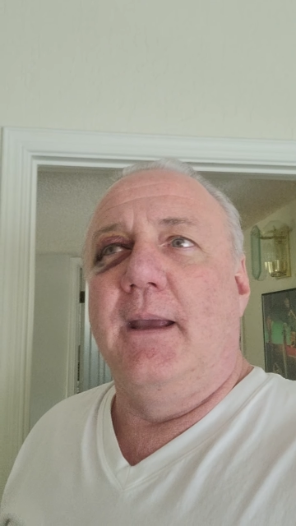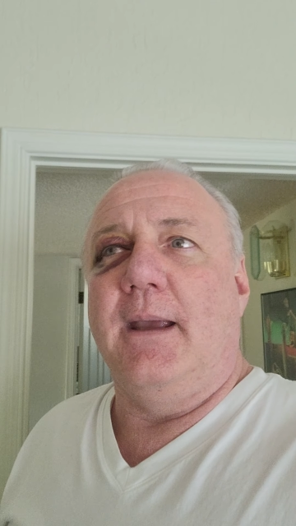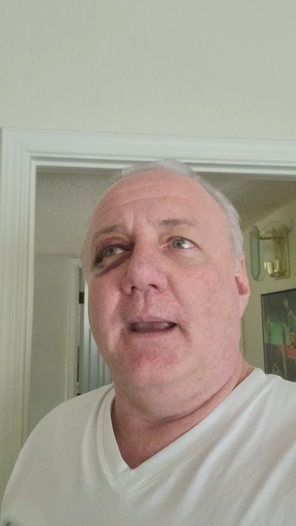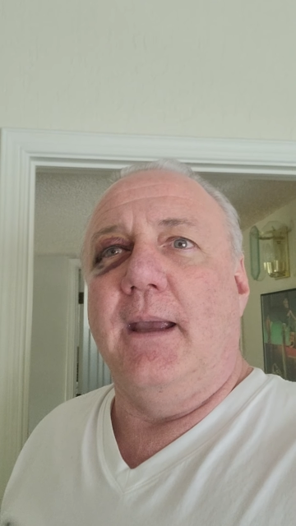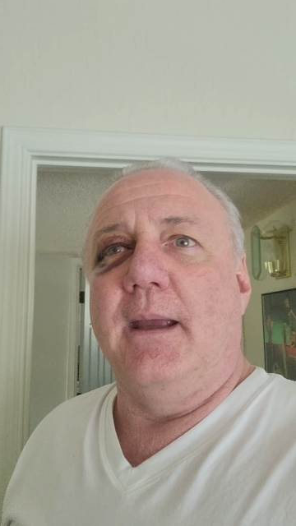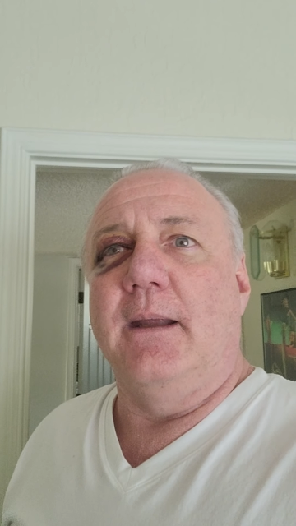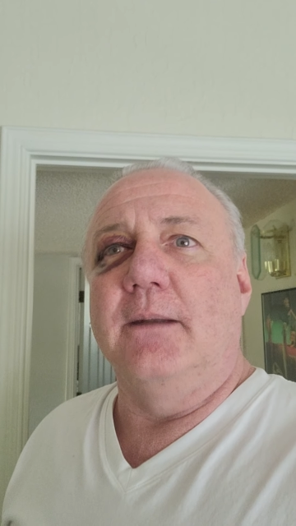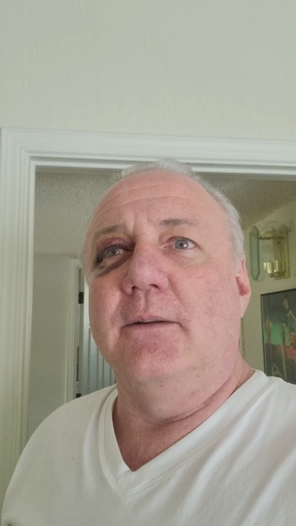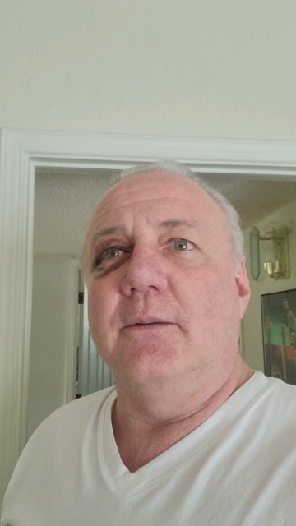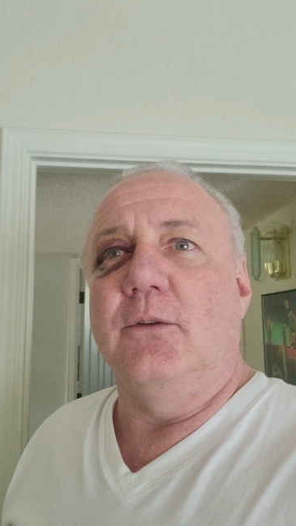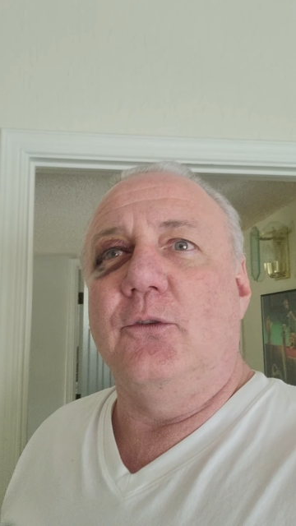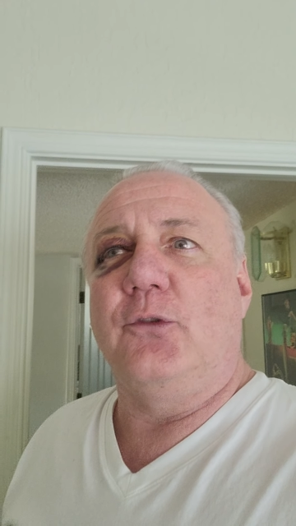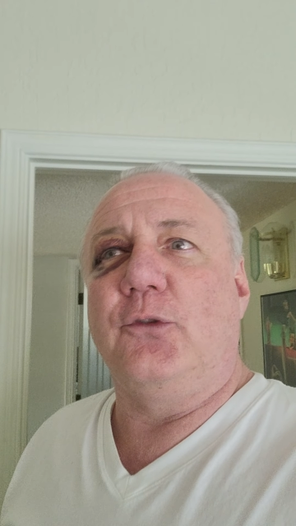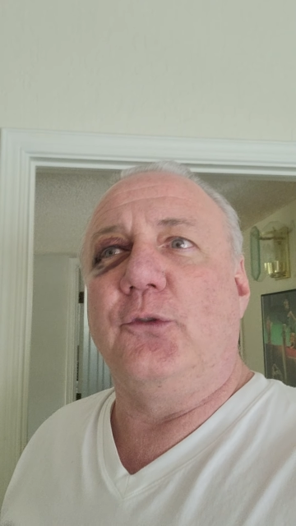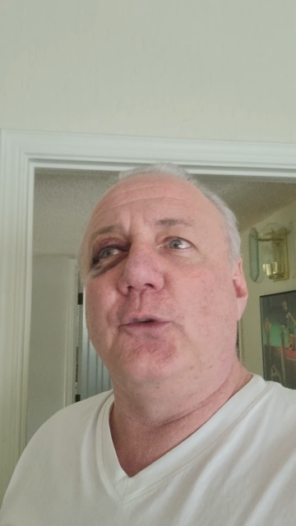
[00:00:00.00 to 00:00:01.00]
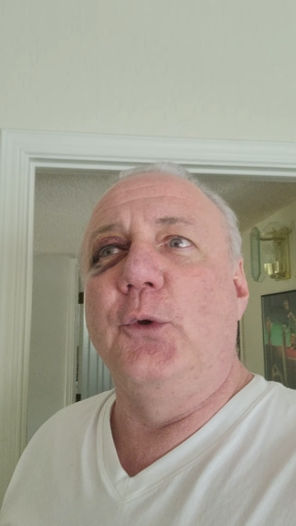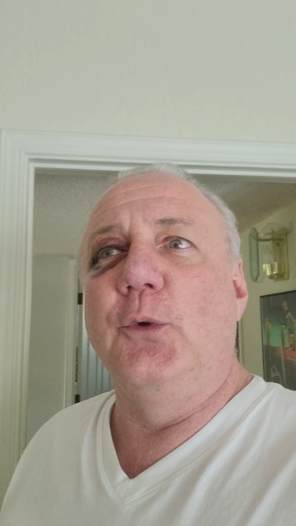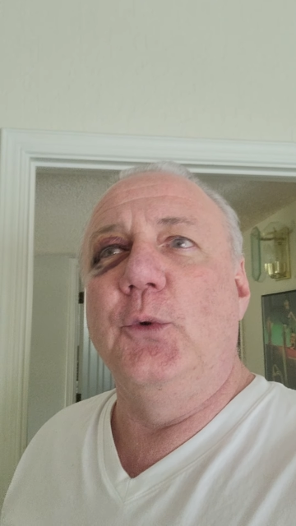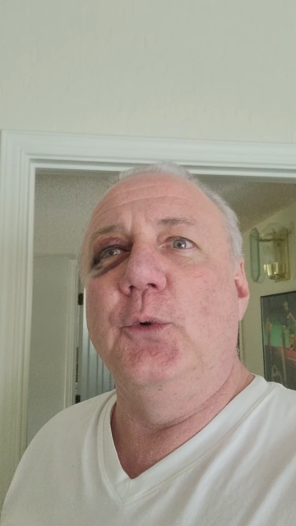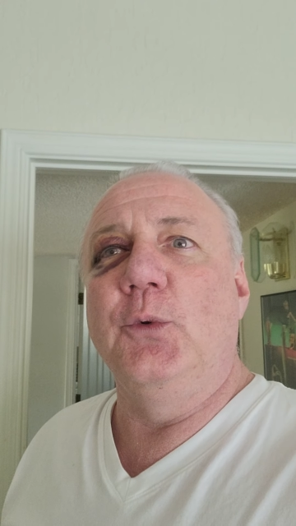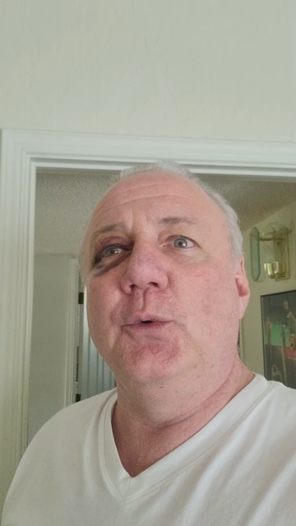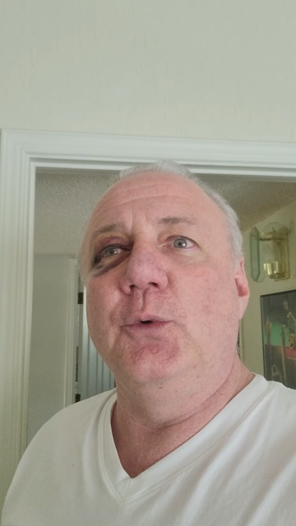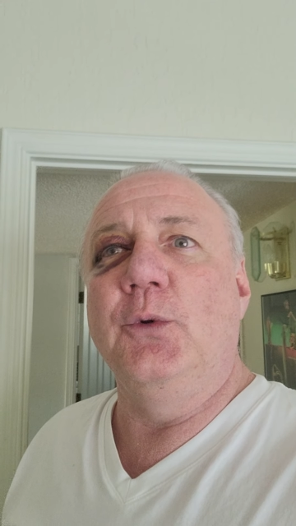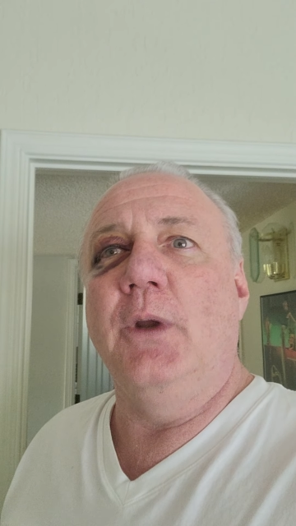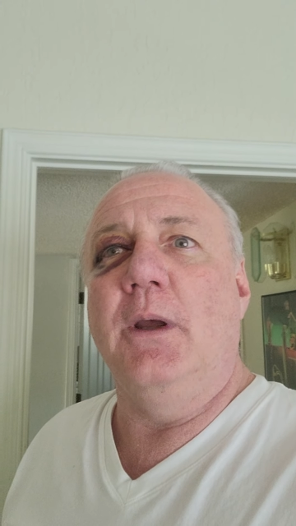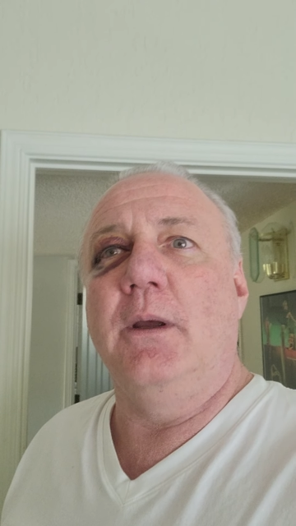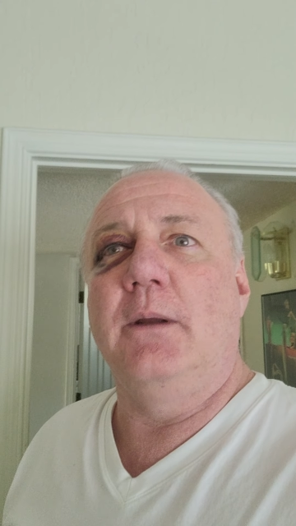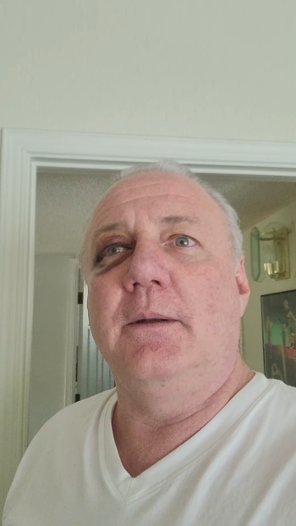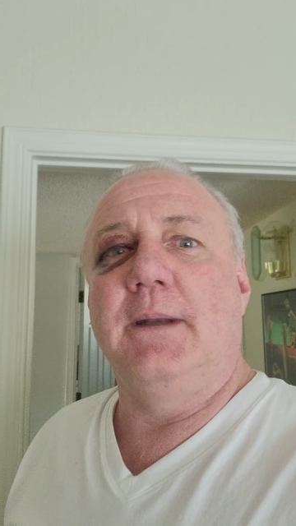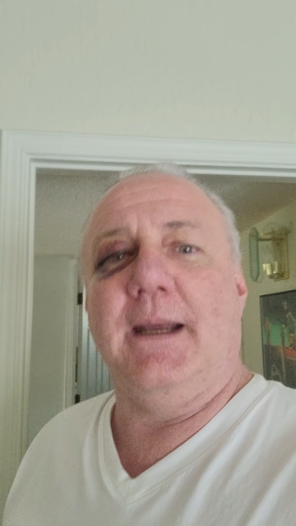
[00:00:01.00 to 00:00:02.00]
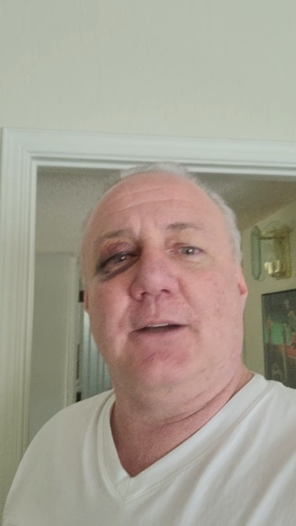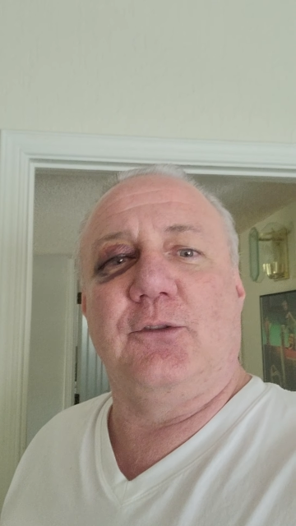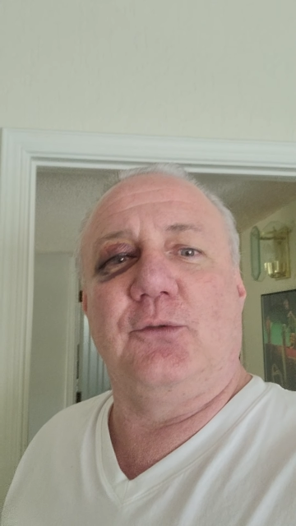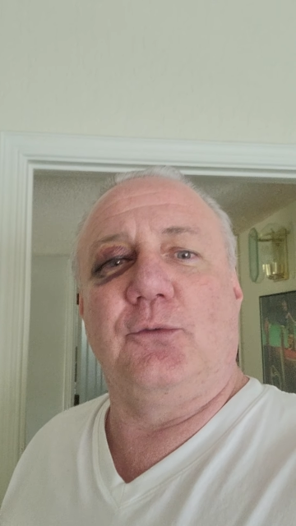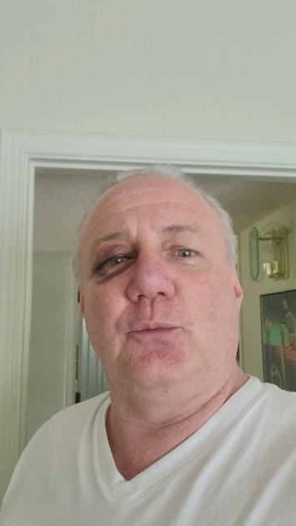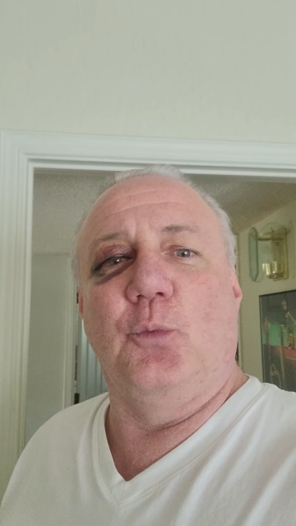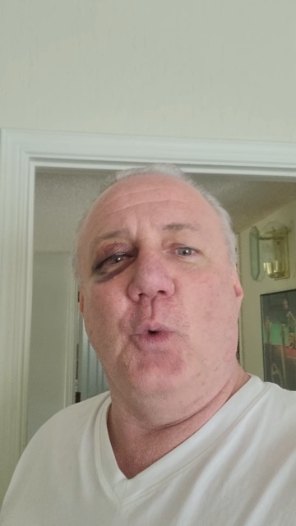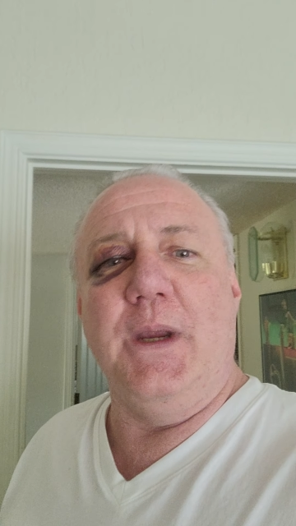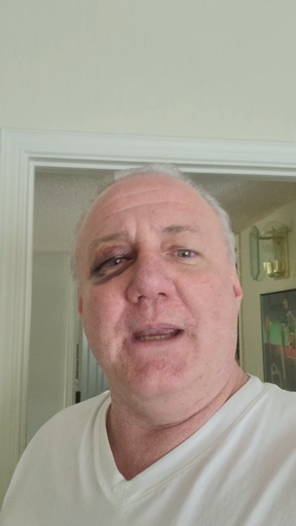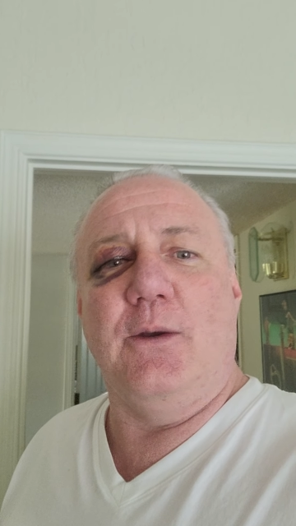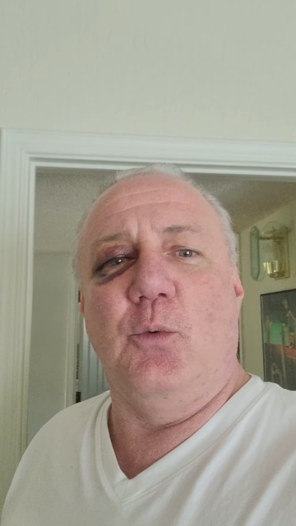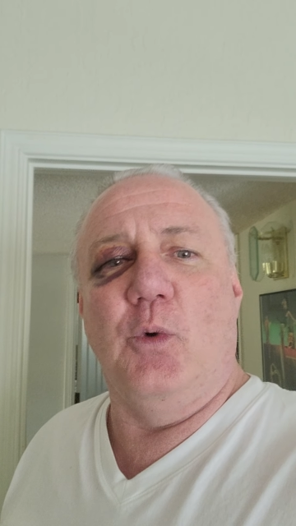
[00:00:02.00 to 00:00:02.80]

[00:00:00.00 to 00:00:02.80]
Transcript: And soon next week,